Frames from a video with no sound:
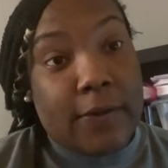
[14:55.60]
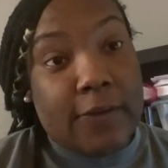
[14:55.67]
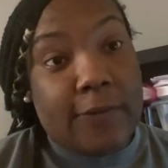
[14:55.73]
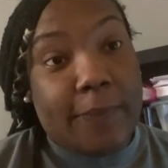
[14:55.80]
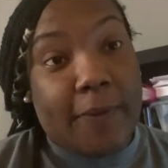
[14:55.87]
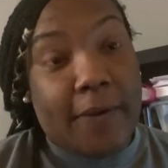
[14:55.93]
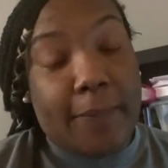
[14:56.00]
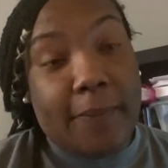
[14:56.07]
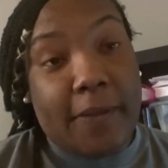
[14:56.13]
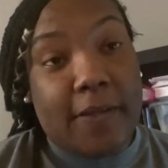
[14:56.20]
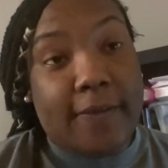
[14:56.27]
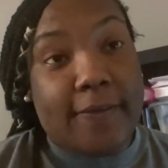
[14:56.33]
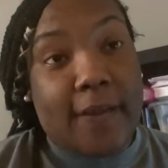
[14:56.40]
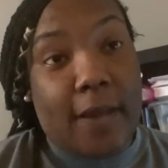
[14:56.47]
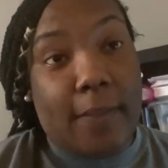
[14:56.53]
Spirit,
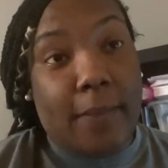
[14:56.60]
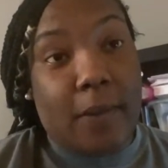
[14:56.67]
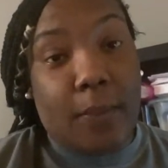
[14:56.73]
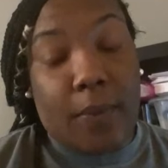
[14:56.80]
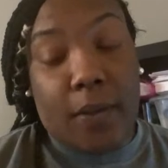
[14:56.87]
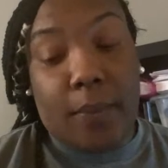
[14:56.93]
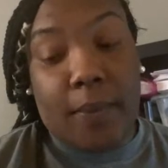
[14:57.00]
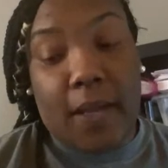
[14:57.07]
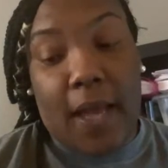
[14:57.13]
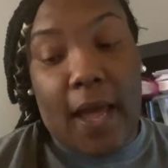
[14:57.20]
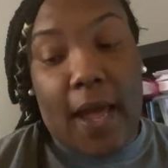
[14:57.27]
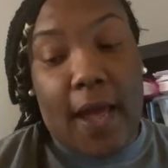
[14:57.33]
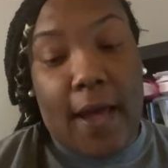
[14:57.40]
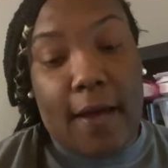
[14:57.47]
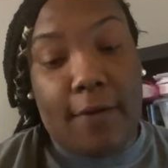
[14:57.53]
please tell me, what do we
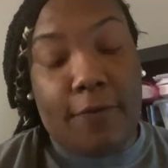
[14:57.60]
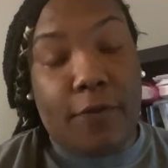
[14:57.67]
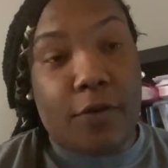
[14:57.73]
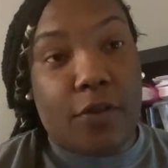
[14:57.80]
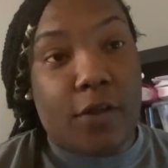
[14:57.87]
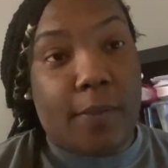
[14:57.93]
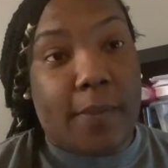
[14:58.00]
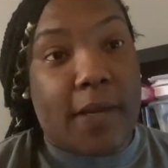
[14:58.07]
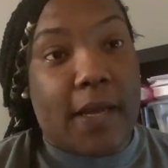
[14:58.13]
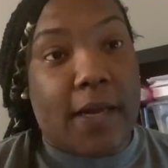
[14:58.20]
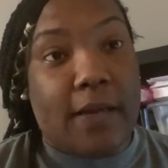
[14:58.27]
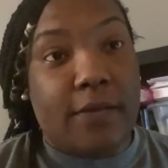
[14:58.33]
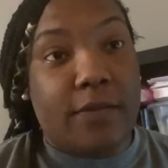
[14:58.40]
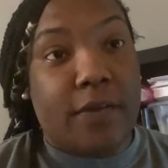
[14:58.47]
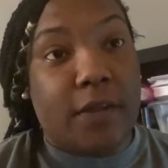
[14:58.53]
have for
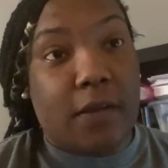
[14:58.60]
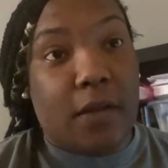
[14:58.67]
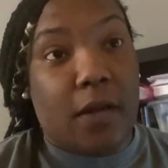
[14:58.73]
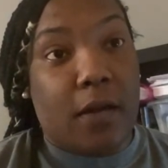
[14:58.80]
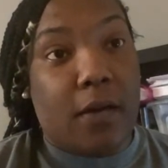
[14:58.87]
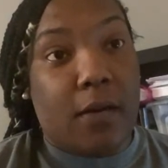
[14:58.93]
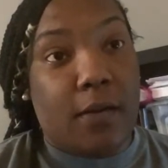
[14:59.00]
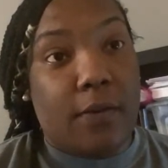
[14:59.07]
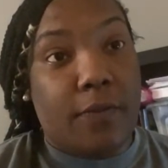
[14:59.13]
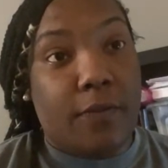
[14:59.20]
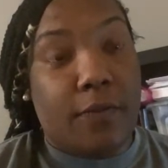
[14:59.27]
Geminis in love?